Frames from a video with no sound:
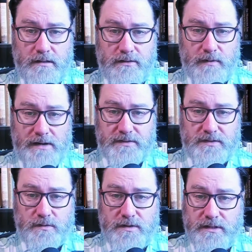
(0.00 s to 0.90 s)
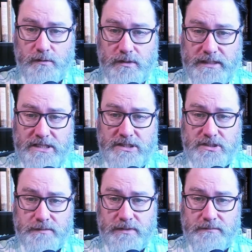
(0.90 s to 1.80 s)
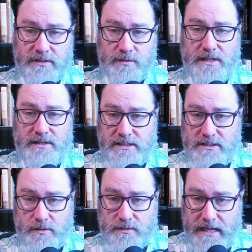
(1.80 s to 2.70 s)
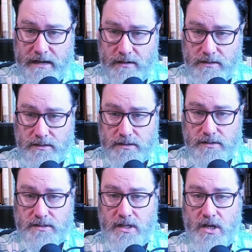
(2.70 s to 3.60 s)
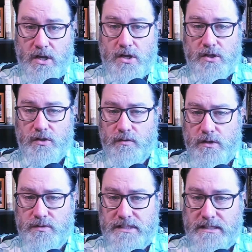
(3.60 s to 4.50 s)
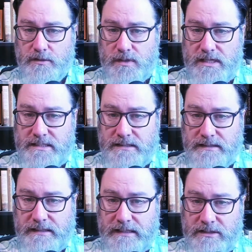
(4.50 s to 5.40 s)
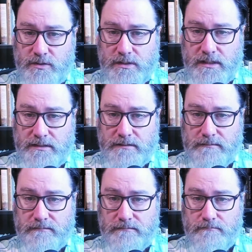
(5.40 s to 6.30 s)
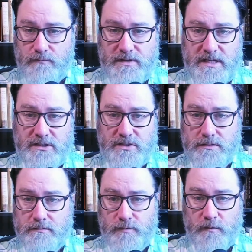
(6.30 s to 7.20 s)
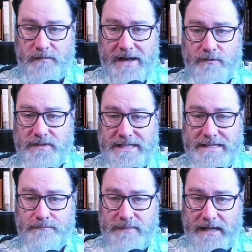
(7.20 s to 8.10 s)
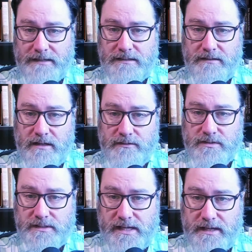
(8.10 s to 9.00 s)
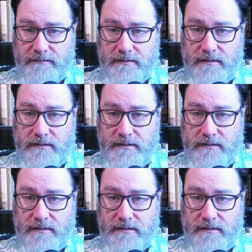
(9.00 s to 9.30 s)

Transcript: Throughout the story, the relationship between these two characters grows increasingly intricate, with each profoundly impacting the other's life.